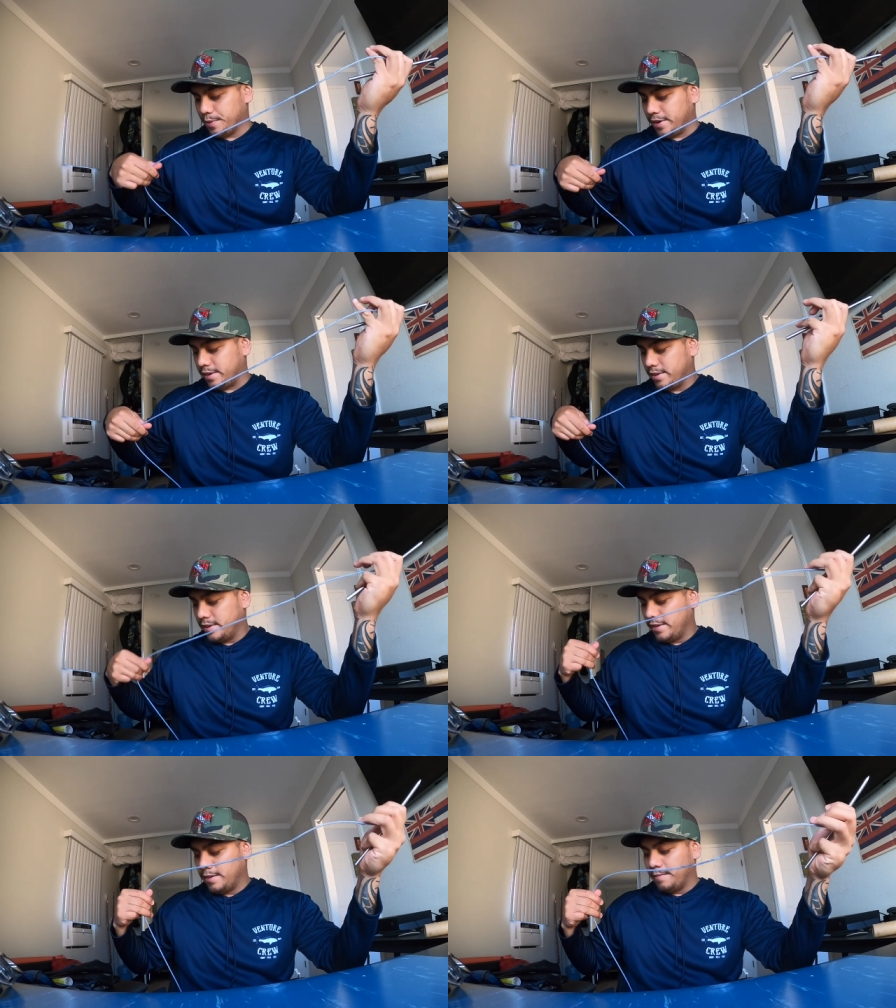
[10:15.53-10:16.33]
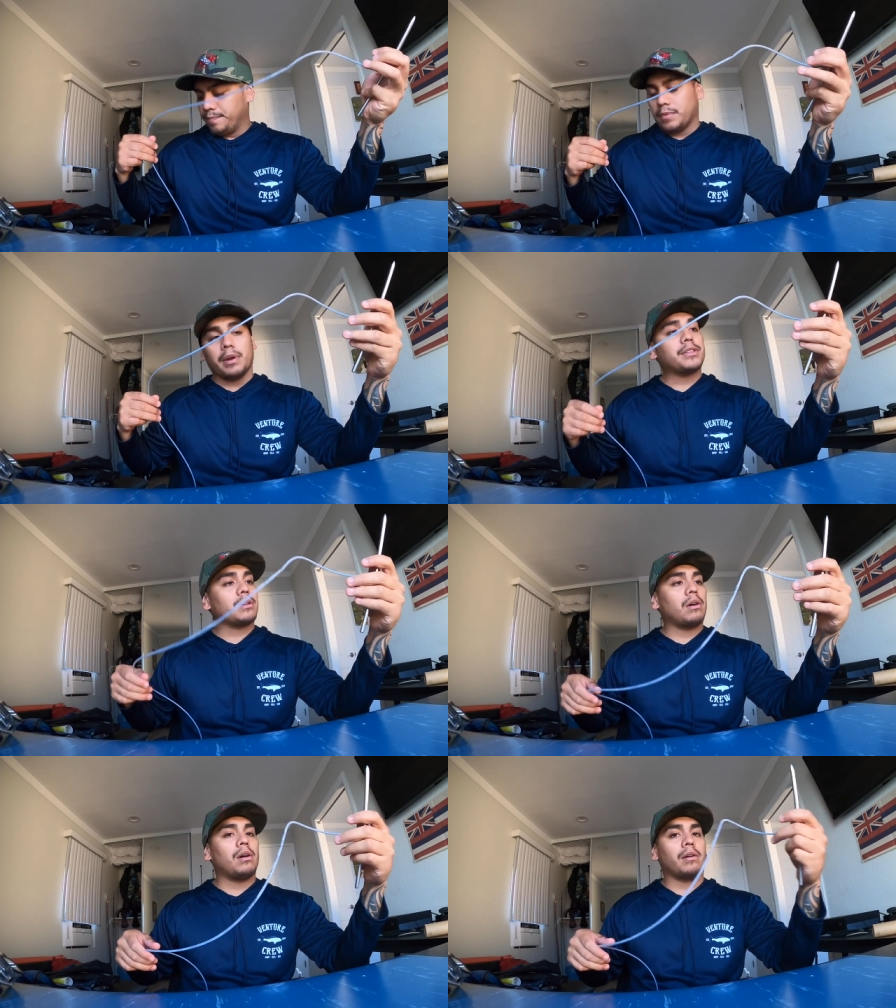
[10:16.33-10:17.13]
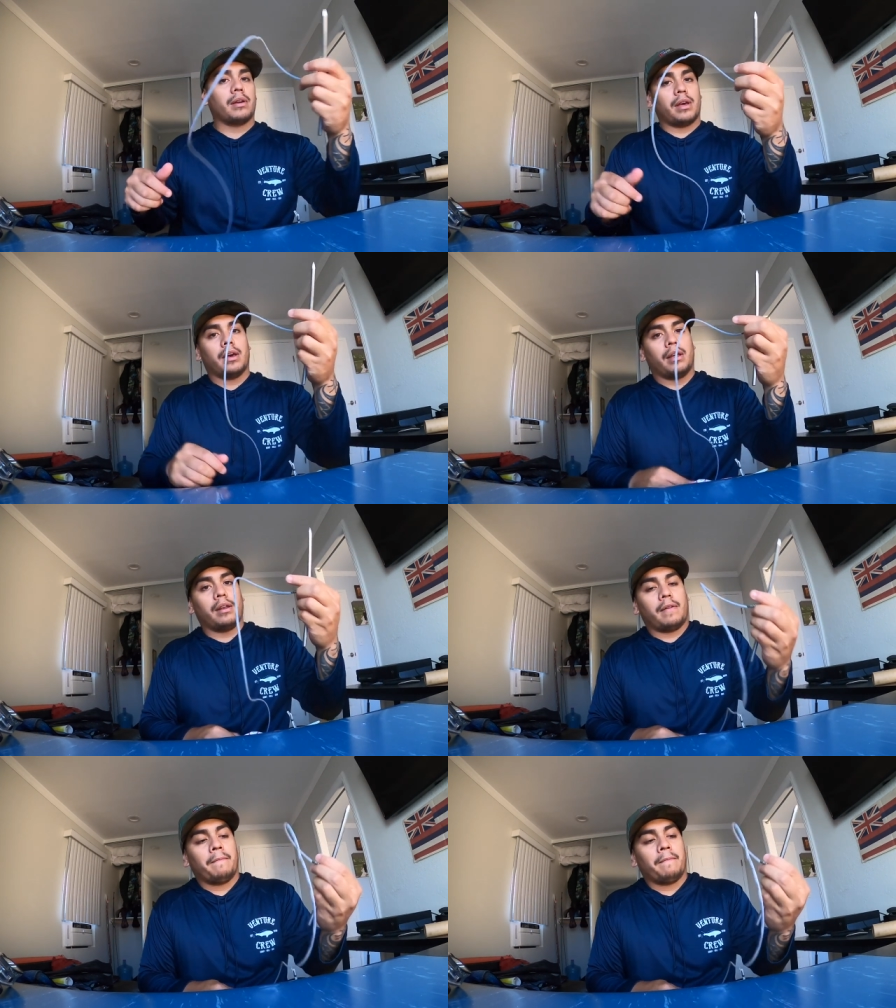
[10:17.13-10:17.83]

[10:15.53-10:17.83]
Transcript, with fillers: but, but it's long and